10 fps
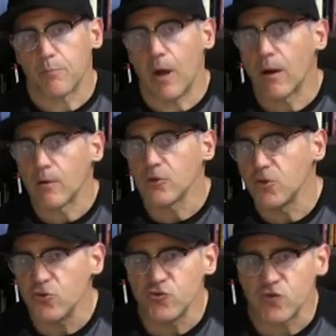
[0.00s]
Paul
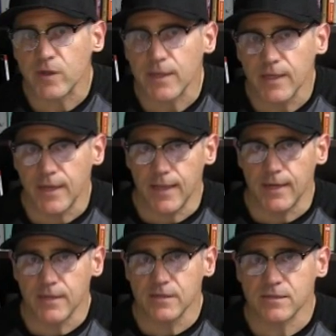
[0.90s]
usually
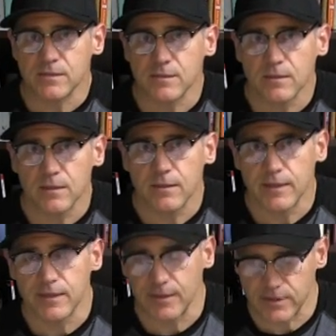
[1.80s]
ends
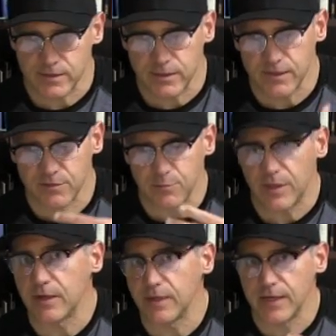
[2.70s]
his
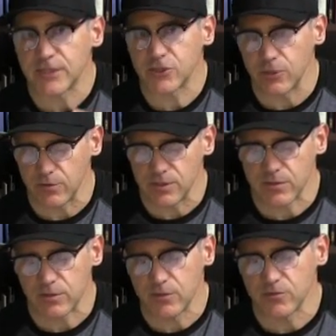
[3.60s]
benediction or his
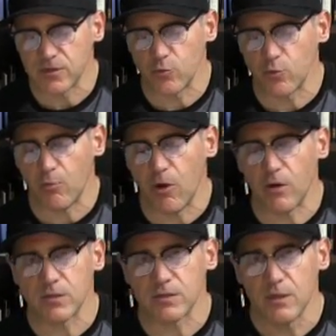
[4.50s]
closing
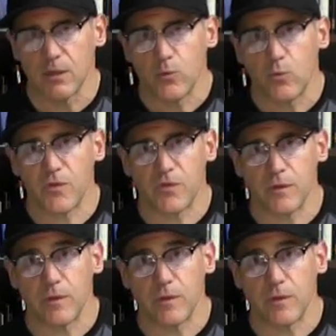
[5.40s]
remarks with